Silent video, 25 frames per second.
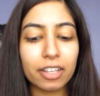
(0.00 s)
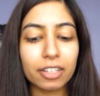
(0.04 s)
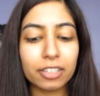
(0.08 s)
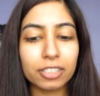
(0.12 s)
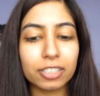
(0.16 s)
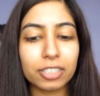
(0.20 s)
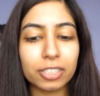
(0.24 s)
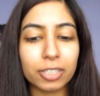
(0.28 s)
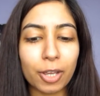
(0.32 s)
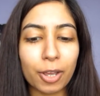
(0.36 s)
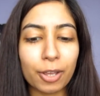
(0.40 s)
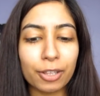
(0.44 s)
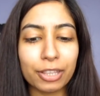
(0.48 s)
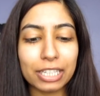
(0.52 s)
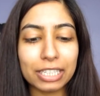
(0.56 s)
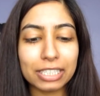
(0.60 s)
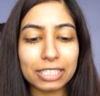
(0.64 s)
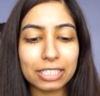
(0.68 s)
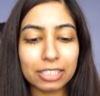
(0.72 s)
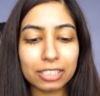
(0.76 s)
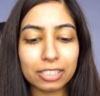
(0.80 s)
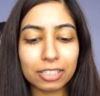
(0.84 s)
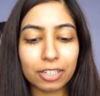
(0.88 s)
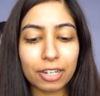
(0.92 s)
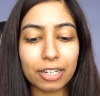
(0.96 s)
So
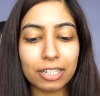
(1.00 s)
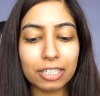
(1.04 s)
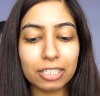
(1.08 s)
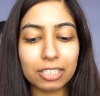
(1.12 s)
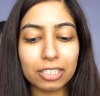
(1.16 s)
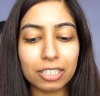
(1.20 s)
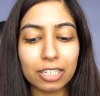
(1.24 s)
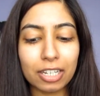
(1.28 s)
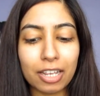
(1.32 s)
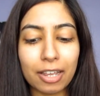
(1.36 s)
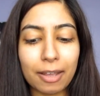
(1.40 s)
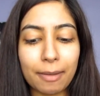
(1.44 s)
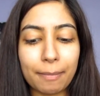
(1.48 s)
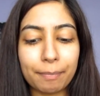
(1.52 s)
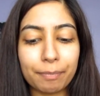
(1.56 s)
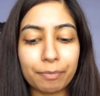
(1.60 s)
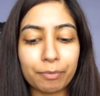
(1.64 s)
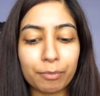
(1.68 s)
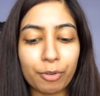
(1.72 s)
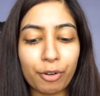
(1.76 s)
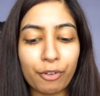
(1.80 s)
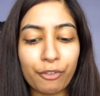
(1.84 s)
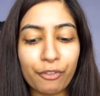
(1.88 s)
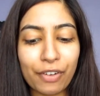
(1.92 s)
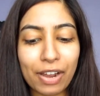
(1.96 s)
this is going to
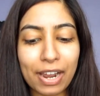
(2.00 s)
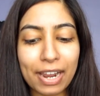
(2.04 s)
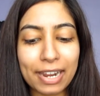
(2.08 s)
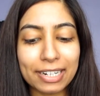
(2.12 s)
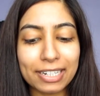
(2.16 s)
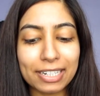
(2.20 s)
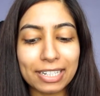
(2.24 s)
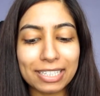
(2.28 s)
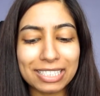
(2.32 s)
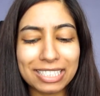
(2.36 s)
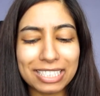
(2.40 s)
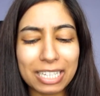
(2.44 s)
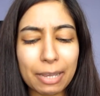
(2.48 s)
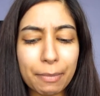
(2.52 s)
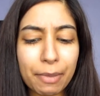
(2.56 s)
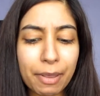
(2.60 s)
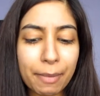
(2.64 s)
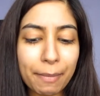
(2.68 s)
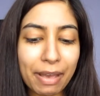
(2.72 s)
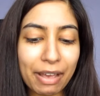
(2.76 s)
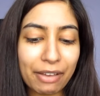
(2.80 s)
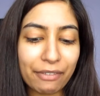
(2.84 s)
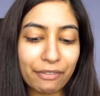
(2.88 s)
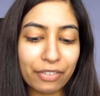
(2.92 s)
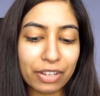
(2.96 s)
provide a
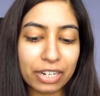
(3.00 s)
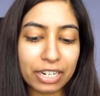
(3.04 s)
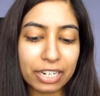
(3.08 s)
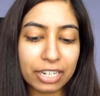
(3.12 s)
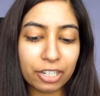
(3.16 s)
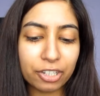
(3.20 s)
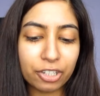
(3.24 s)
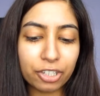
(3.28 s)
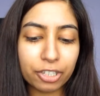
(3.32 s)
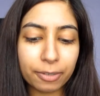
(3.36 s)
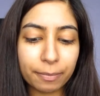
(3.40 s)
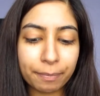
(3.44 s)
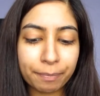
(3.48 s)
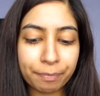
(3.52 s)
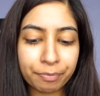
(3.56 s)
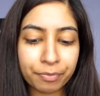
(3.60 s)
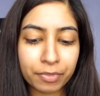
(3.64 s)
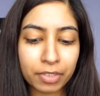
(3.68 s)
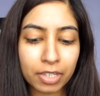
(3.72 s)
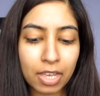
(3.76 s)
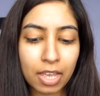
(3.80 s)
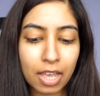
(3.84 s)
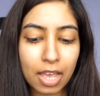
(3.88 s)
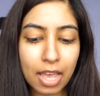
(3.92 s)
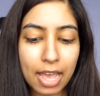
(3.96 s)
semi-matte finish,
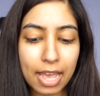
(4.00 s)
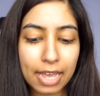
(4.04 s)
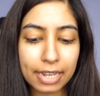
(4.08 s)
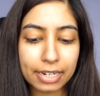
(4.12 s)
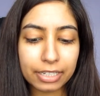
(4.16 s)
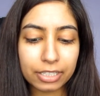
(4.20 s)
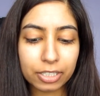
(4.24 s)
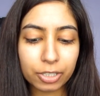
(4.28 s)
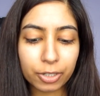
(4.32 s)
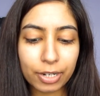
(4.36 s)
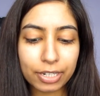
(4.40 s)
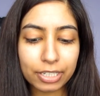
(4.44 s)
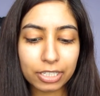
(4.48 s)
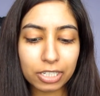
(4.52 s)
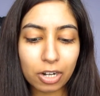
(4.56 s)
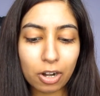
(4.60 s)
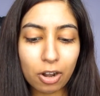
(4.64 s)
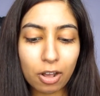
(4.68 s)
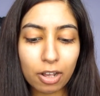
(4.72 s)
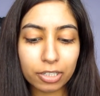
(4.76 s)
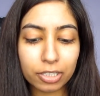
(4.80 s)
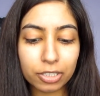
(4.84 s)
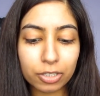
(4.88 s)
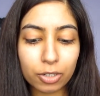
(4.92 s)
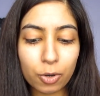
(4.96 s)
and it's going to
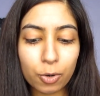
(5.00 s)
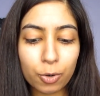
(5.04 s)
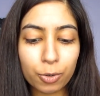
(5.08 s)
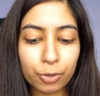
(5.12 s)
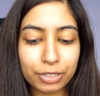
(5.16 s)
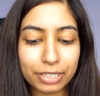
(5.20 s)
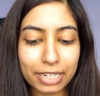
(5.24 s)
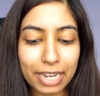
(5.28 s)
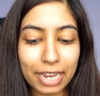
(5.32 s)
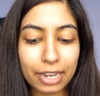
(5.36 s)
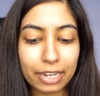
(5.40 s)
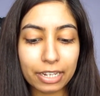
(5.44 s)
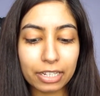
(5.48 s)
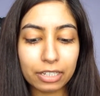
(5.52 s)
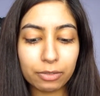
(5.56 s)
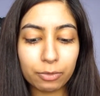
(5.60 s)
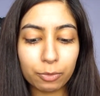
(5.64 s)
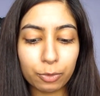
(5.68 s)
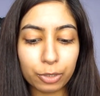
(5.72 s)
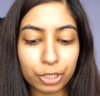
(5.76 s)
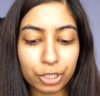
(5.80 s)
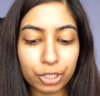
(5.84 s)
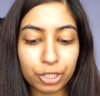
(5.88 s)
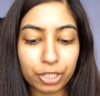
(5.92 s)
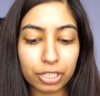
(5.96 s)
last all day,
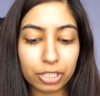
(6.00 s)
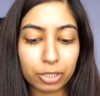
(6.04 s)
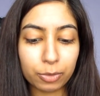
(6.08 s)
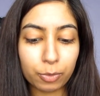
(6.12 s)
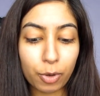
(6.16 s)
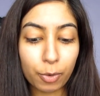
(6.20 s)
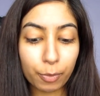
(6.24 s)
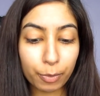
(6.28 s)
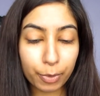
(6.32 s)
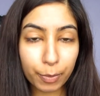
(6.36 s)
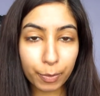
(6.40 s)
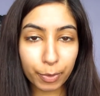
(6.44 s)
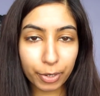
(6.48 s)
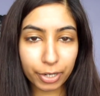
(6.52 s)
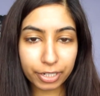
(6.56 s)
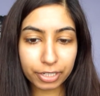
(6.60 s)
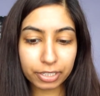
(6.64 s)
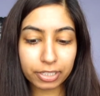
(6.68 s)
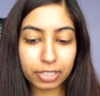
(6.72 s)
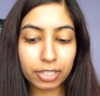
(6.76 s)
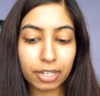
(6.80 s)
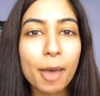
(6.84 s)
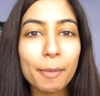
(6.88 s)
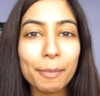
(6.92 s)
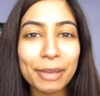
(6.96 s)
which is what we
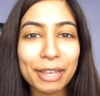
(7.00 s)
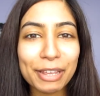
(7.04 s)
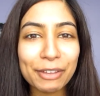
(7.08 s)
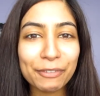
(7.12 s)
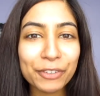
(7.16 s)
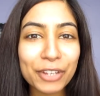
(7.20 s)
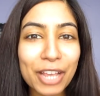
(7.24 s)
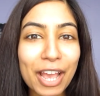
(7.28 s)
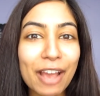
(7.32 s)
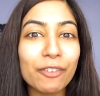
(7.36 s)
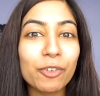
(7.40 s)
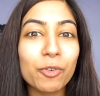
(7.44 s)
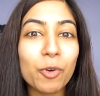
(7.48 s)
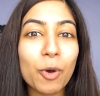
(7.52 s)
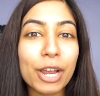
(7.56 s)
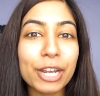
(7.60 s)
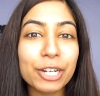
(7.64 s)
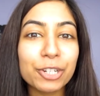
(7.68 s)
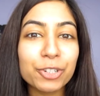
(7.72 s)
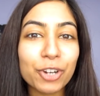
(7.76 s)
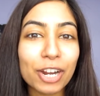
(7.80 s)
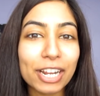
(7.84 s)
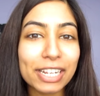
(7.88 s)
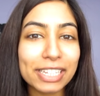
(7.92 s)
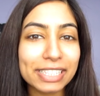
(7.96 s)
want. But if you have
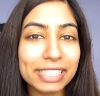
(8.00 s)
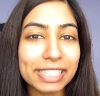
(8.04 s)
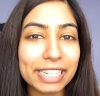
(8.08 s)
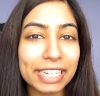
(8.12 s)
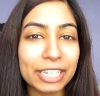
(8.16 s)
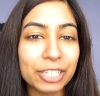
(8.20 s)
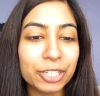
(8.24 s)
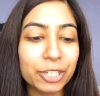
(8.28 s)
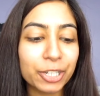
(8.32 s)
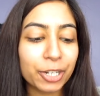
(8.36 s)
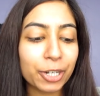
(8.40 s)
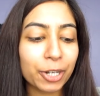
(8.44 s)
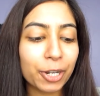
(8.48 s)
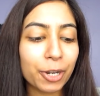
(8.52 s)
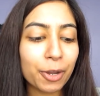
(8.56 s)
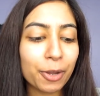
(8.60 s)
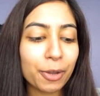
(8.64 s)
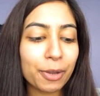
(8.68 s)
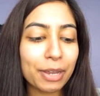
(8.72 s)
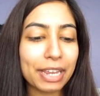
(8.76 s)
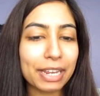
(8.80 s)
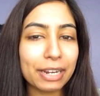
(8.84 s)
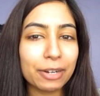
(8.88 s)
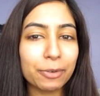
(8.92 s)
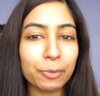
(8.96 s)
quite dry skin, you can go
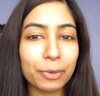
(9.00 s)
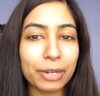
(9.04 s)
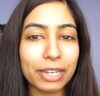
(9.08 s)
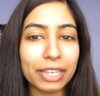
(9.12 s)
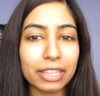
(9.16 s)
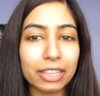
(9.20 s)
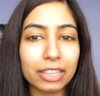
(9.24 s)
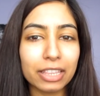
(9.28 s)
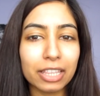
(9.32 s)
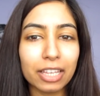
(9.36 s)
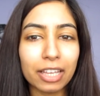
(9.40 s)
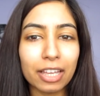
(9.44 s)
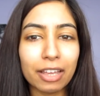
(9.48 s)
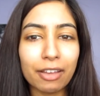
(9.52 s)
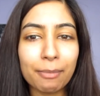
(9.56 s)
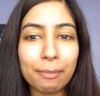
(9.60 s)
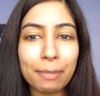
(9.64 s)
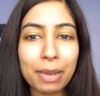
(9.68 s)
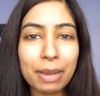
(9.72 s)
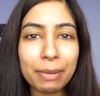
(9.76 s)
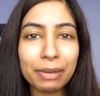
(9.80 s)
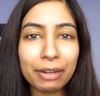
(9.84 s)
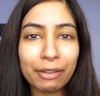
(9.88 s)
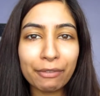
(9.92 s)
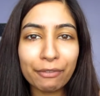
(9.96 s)
in with the
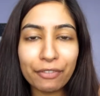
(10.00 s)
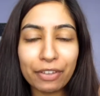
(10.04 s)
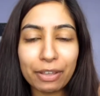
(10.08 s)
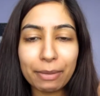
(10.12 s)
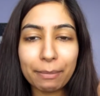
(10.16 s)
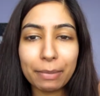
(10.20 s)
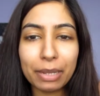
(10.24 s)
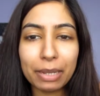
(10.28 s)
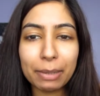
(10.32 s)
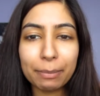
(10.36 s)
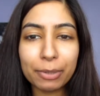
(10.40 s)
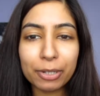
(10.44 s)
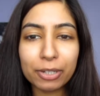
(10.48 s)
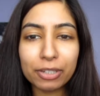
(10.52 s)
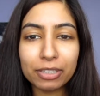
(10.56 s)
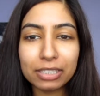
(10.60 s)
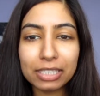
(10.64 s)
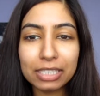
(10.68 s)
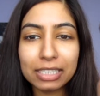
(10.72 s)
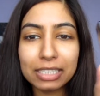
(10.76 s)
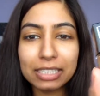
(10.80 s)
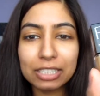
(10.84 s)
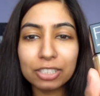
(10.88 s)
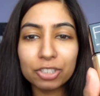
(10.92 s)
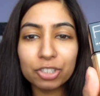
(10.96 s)
Maybelline Fit Me because
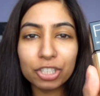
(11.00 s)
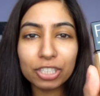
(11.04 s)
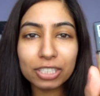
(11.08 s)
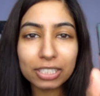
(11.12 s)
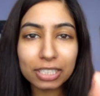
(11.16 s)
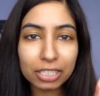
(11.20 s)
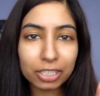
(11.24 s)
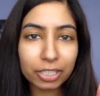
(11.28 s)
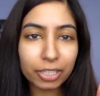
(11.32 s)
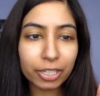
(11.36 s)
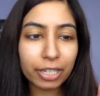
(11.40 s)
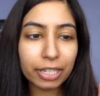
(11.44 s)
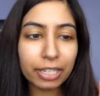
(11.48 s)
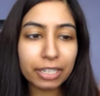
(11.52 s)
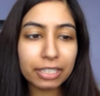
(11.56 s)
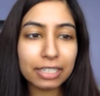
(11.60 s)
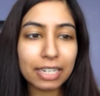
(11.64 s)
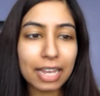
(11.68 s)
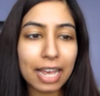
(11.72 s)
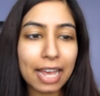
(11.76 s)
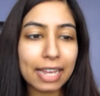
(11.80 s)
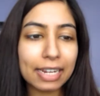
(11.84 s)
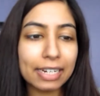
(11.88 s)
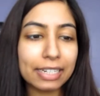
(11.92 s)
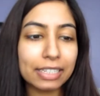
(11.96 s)
this is just as good
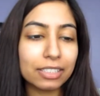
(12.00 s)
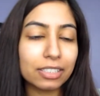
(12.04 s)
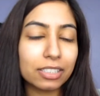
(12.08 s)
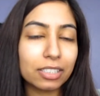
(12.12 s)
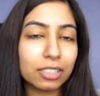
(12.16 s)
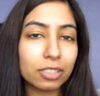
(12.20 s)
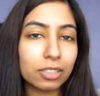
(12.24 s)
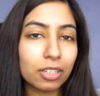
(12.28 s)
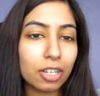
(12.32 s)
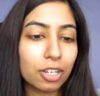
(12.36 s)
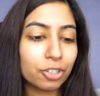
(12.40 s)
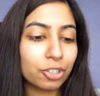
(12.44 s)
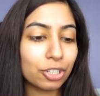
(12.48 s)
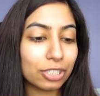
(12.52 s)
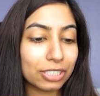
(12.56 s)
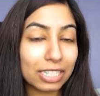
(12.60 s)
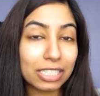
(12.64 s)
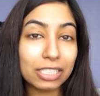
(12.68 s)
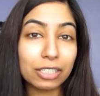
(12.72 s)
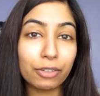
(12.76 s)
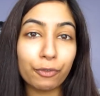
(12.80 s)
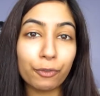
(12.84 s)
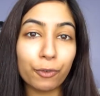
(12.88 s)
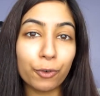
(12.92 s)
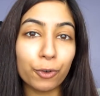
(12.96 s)
and it's just
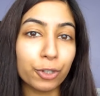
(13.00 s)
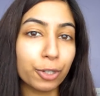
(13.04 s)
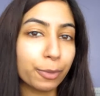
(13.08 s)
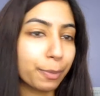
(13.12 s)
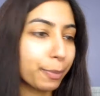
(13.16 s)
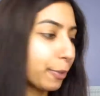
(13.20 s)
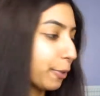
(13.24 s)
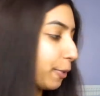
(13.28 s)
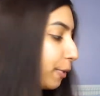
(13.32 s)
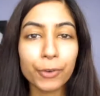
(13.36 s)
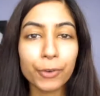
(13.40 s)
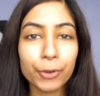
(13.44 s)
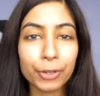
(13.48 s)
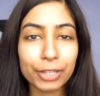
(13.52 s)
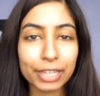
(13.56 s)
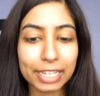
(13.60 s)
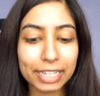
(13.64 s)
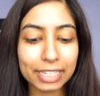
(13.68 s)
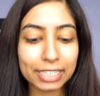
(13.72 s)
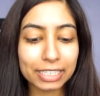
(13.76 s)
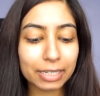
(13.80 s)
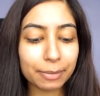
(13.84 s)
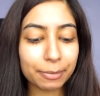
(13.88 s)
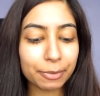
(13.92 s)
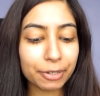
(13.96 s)
as affordable.
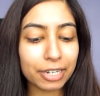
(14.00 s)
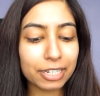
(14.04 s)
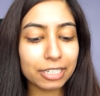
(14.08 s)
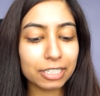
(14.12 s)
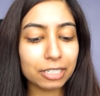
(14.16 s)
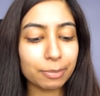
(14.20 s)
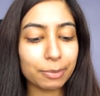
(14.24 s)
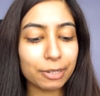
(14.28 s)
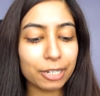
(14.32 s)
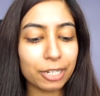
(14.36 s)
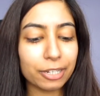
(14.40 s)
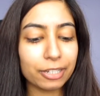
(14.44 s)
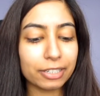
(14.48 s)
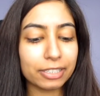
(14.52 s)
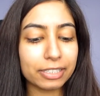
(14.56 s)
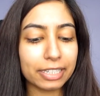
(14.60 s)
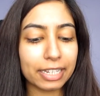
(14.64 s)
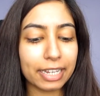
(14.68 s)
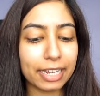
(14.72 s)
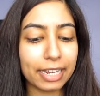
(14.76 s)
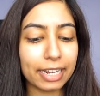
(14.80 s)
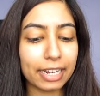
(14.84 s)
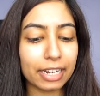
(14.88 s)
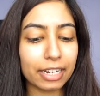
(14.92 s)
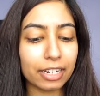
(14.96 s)
this, I'm going to be
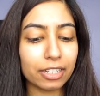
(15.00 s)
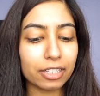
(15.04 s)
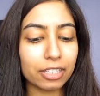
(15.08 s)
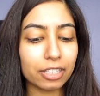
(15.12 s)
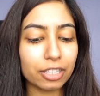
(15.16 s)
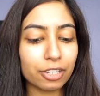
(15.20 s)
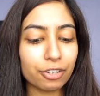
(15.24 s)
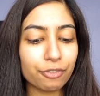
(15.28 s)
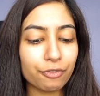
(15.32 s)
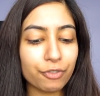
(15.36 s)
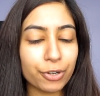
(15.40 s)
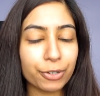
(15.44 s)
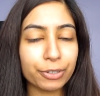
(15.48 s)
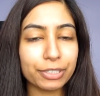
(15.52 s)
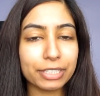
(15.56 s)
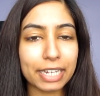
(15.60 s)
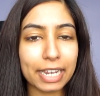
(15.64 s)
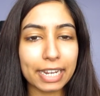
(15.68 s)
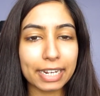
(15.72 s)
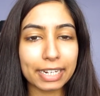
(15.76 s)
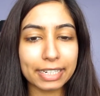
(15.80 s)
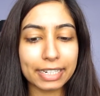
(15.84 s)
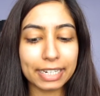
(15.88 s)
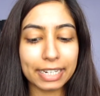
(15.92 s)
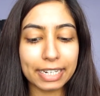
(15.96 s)
using the Real
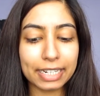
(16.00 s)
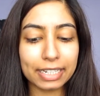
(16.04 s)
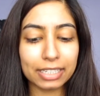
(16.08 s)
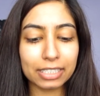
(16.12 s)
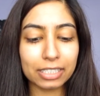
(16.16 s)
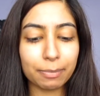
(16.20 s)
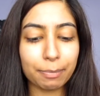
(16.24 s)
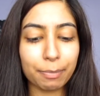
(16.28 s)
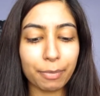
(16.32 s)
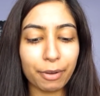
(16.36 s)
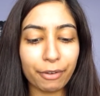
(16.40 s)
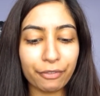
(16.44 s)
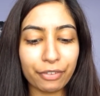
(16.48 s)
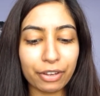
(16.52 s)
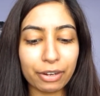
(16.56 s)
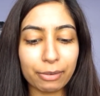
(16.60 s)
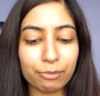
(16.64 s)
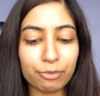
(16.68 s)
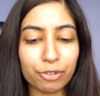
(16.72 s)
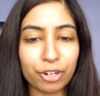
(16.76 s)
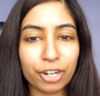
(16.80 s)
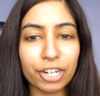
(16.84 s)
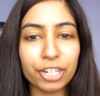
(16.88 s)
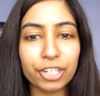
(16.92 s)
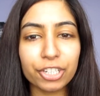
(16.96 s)
Techniques buffing
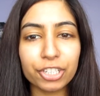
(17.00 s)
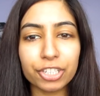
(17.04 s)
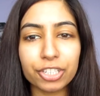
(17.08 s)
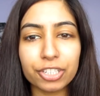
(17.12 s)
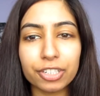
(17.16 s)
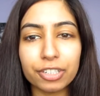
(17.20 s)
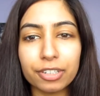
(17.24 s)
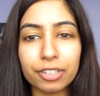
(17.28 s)
brush.